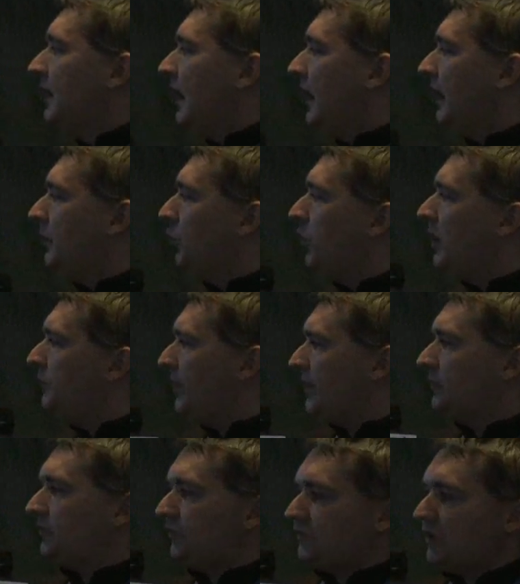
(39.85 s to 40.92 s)
And where
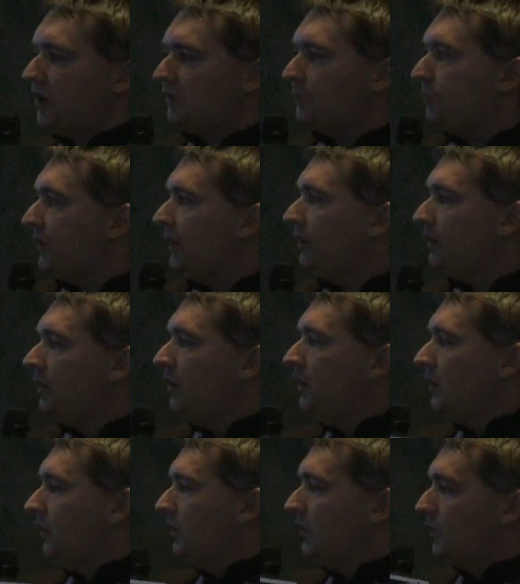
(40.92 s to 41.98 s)
better to start a player
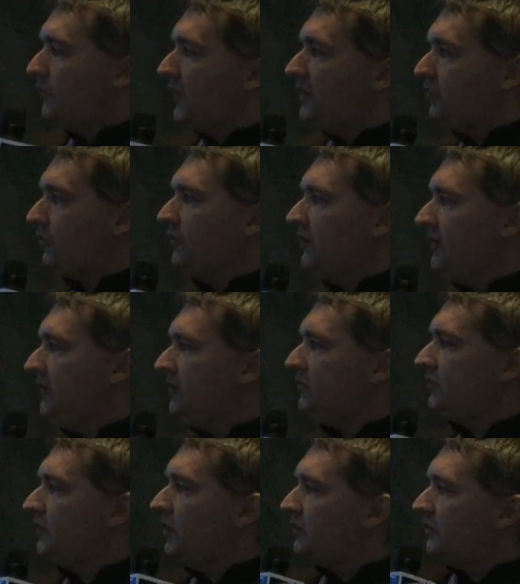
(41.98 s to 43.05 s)
on an adventure in the
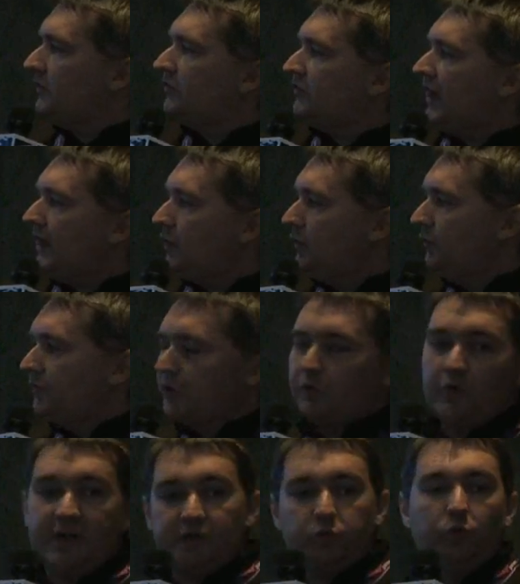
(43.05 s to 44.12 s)
East than under the shadow of the
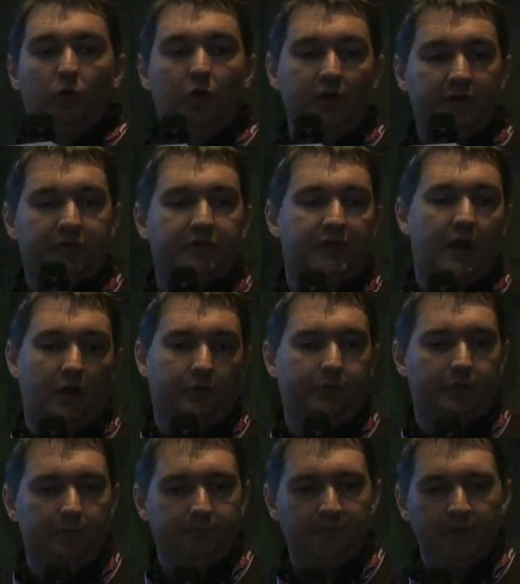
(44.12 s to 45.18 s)
Great Wall
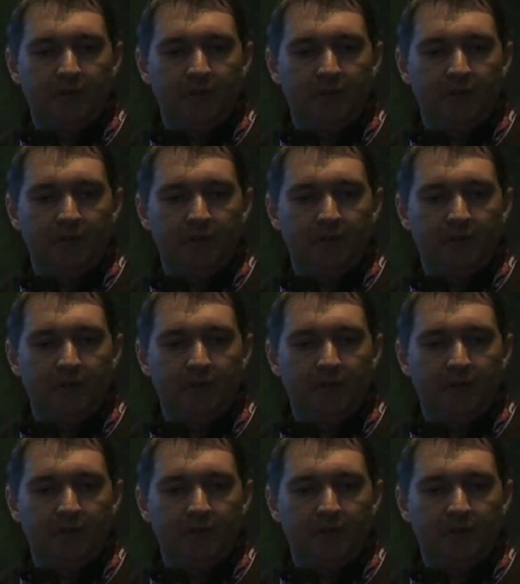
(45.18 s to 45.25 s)
itself.